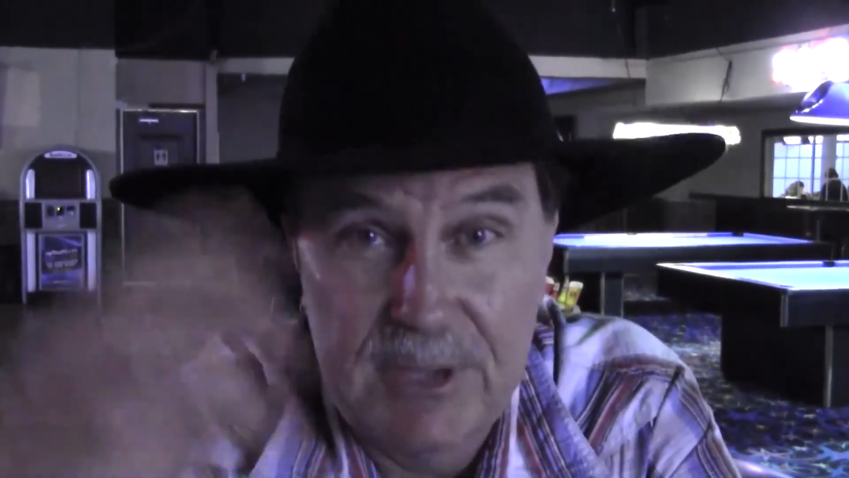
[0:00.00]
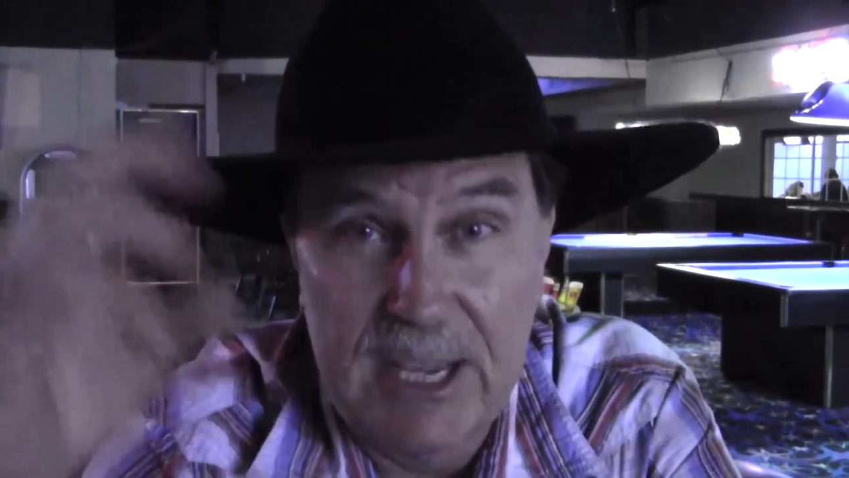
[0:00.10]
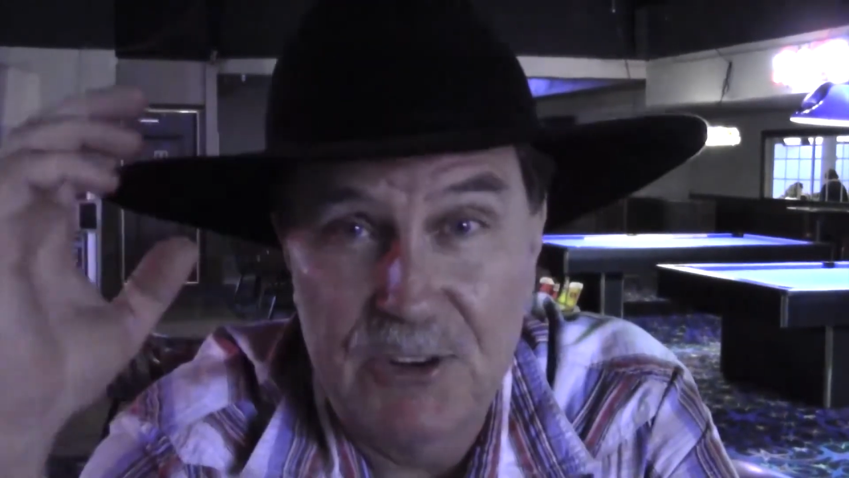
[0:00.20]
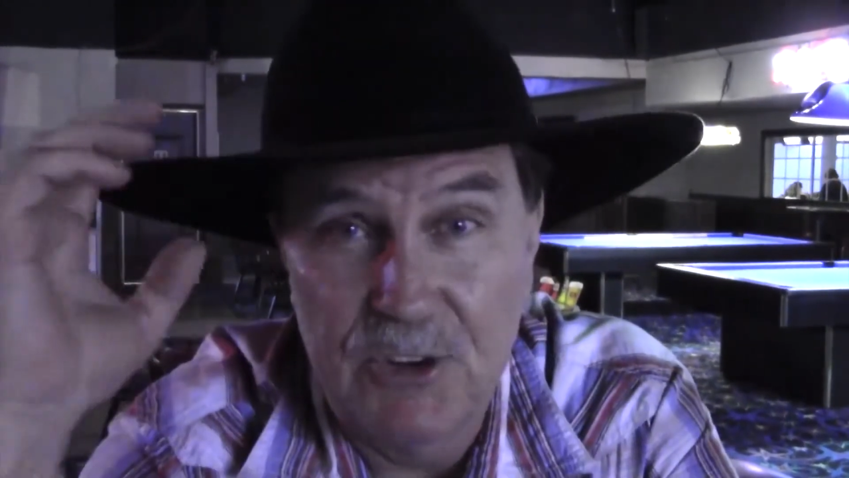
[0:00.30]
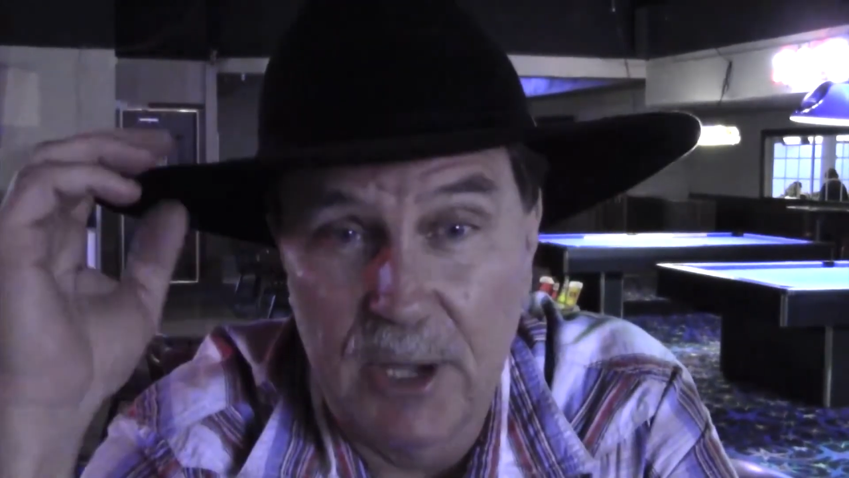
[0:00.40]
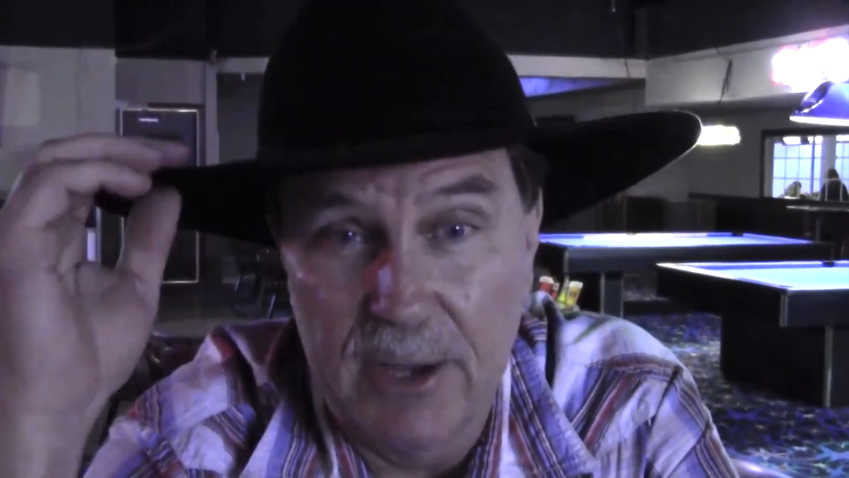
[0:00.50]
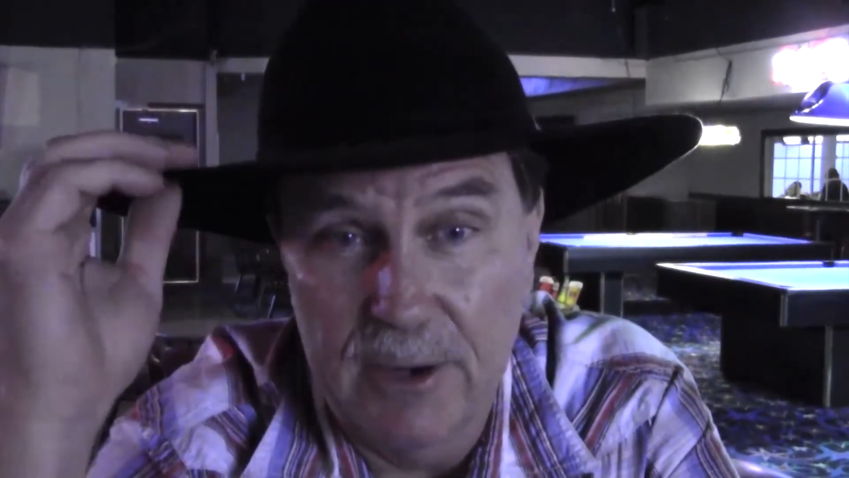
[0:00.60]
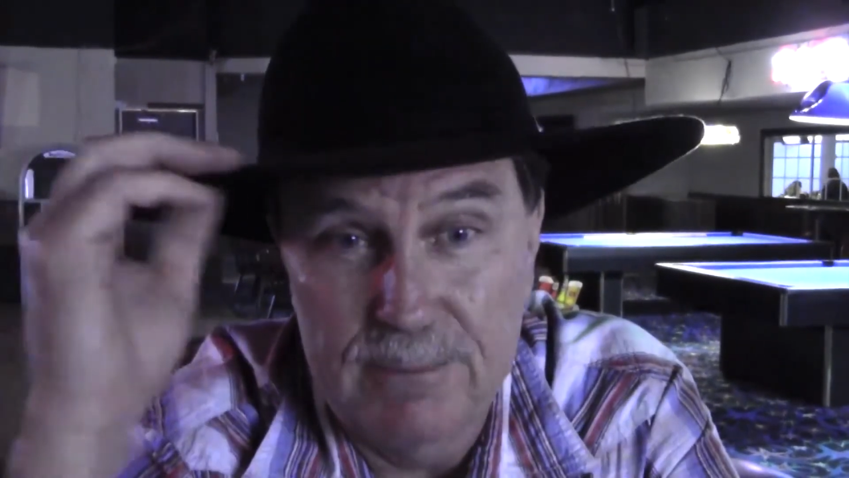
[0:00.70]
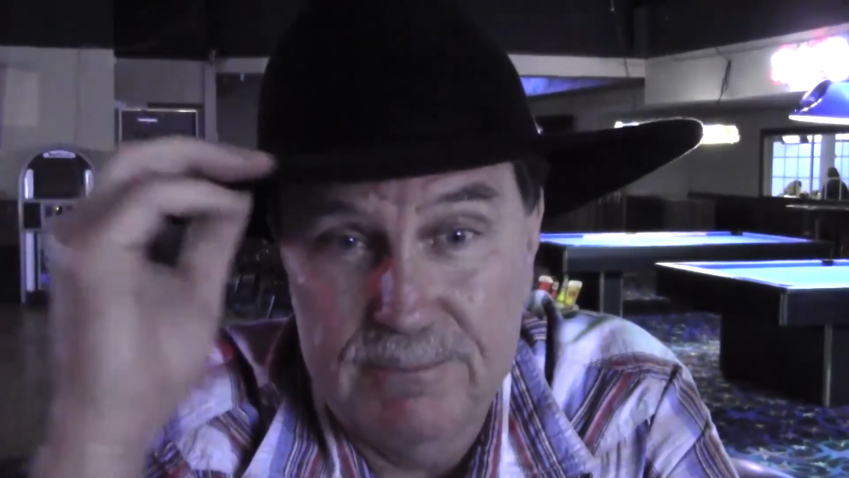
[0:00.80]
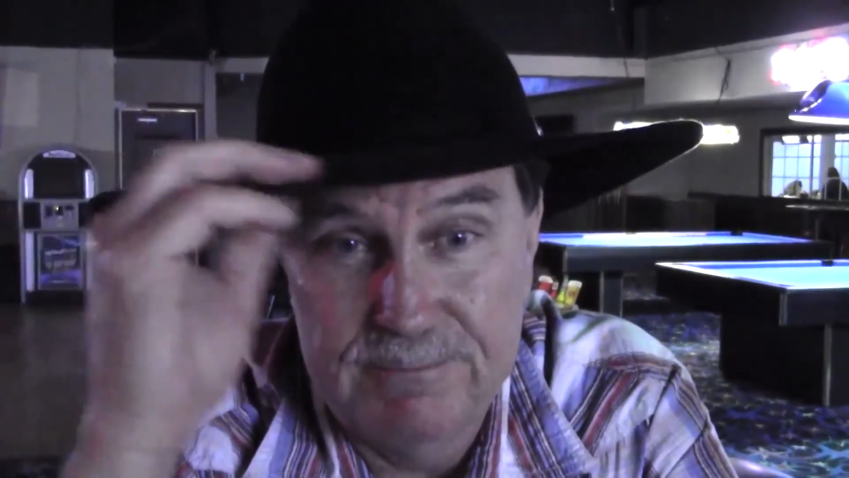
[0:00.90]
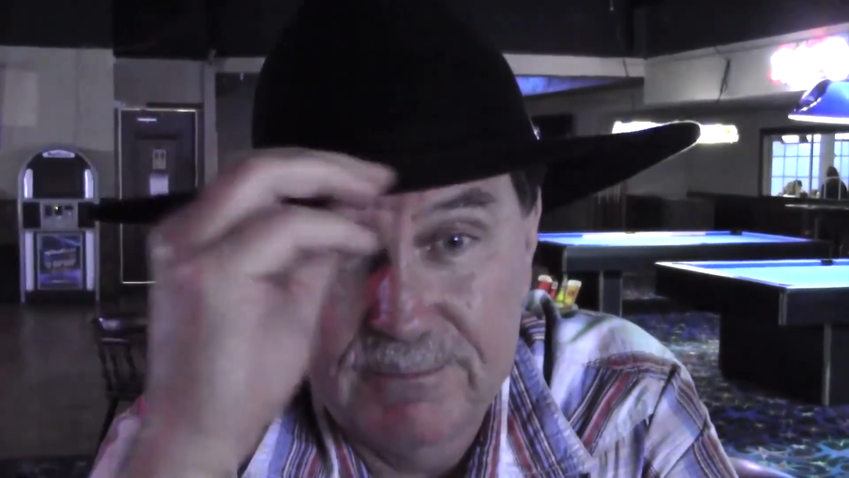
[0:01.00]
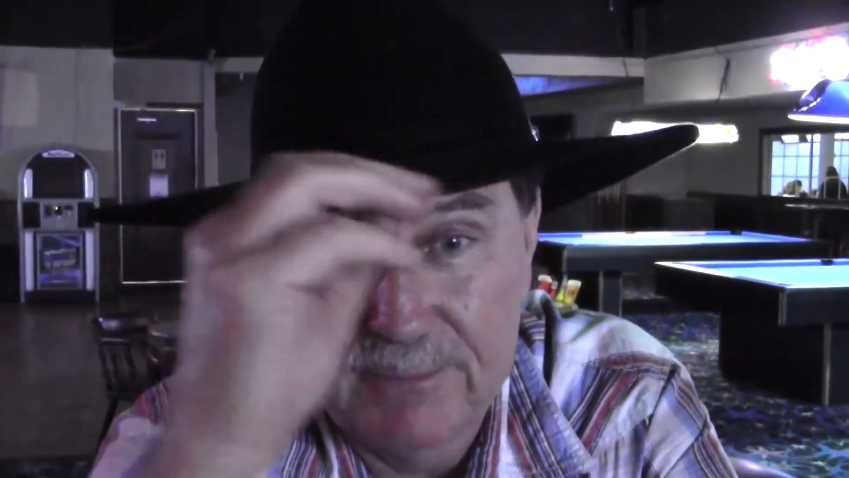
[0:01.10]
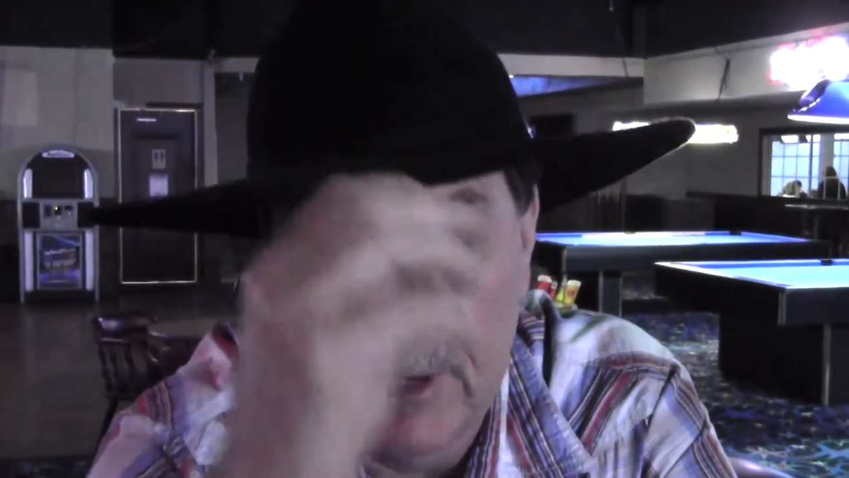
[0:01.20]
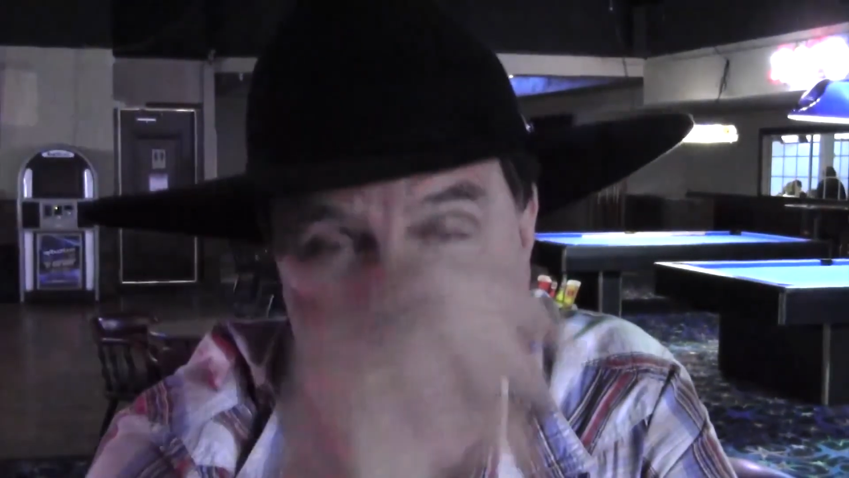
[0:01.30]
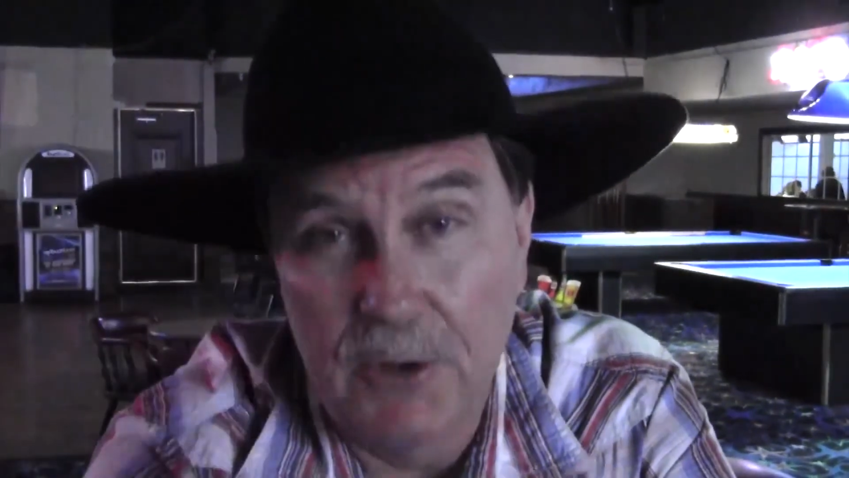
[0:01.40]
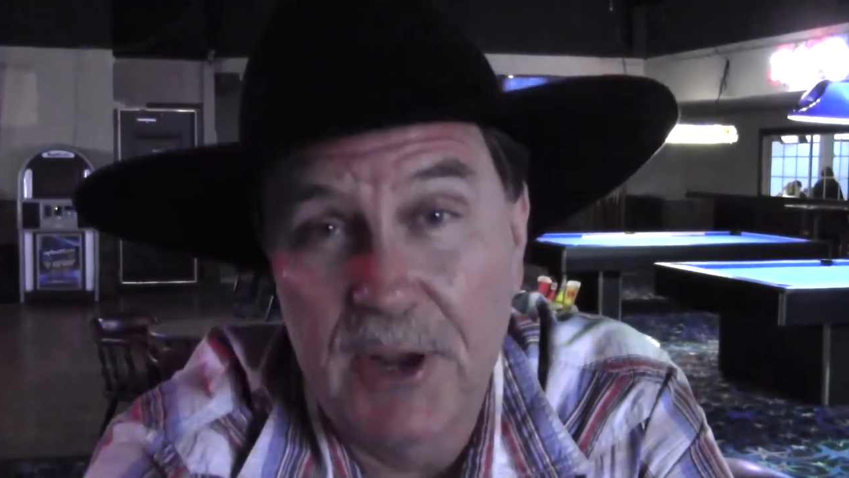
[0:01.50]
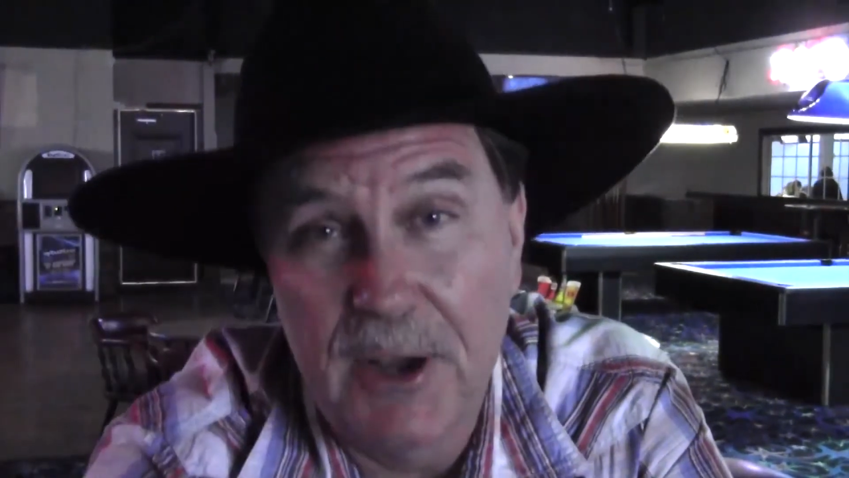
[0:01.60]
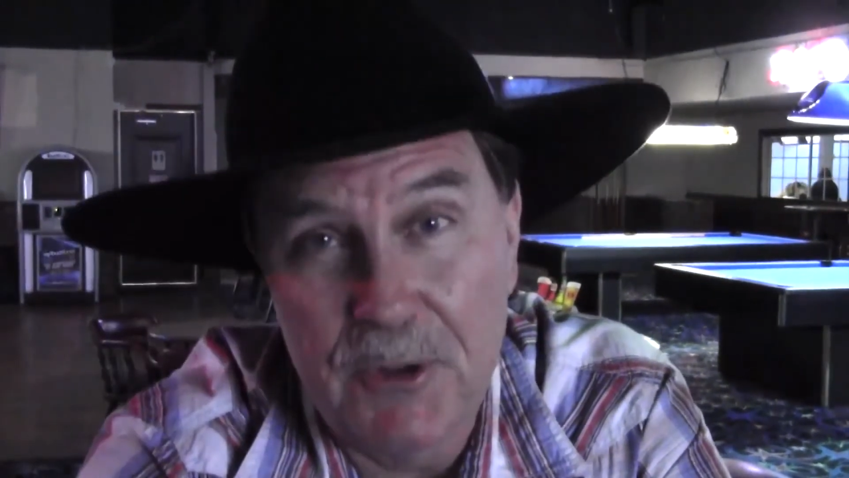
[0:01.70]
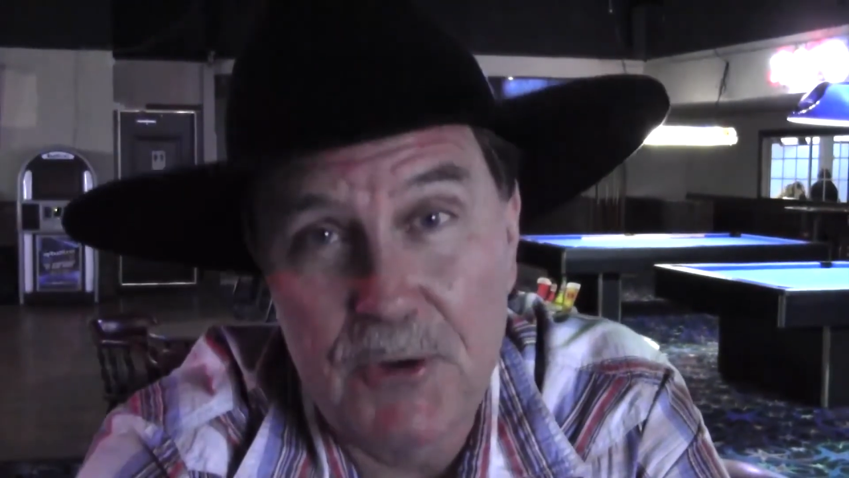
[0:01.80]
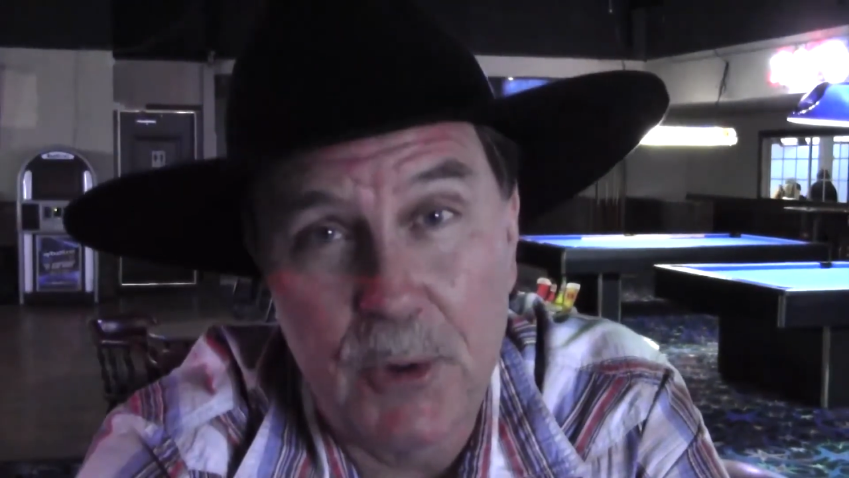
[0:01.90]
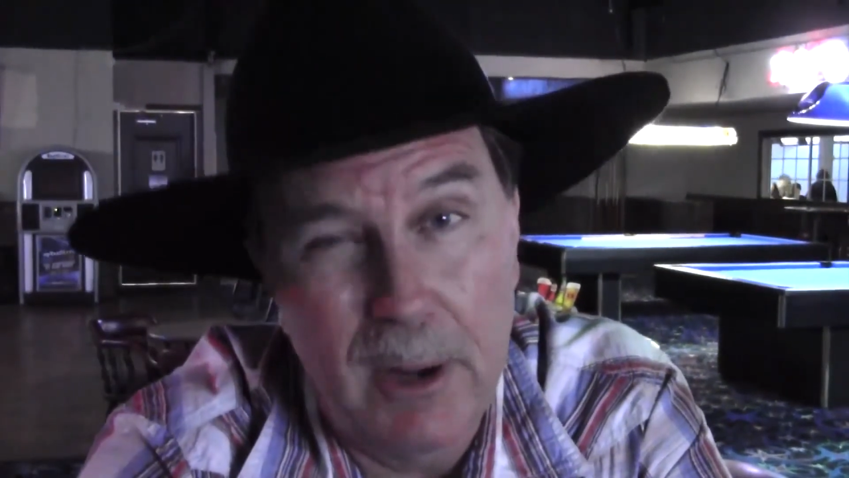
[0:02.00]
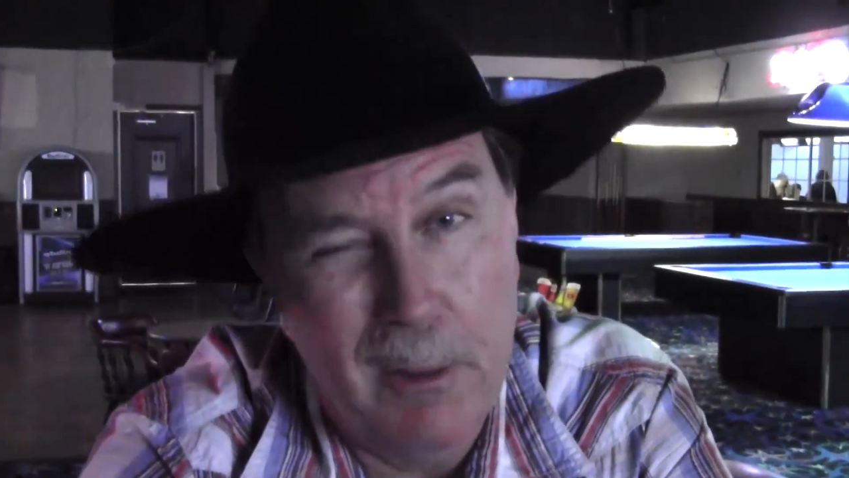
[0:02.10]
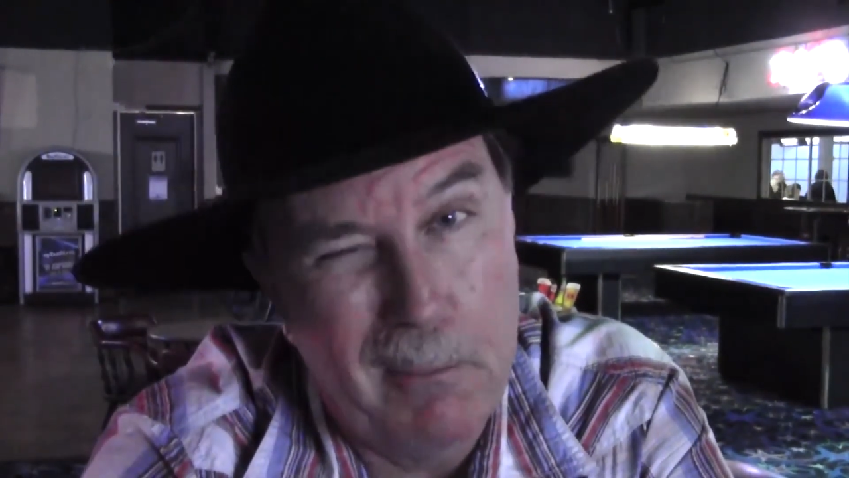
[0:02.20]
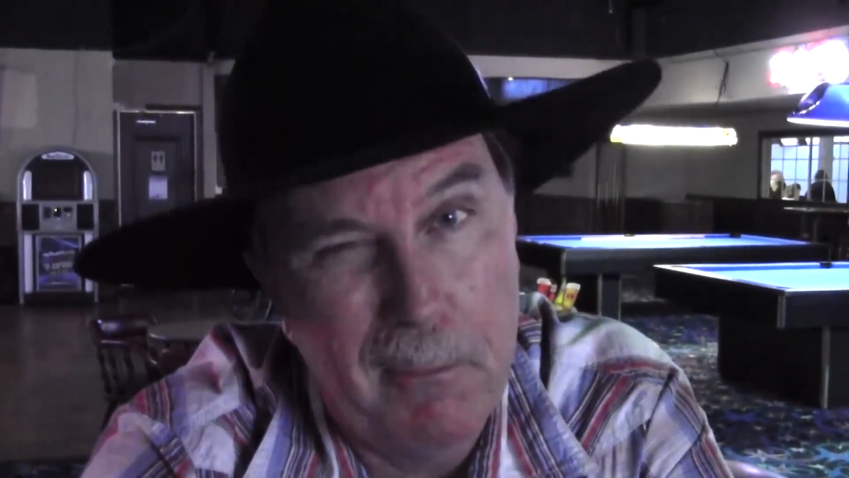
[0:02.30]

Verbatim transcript: Catch you later on down the trail.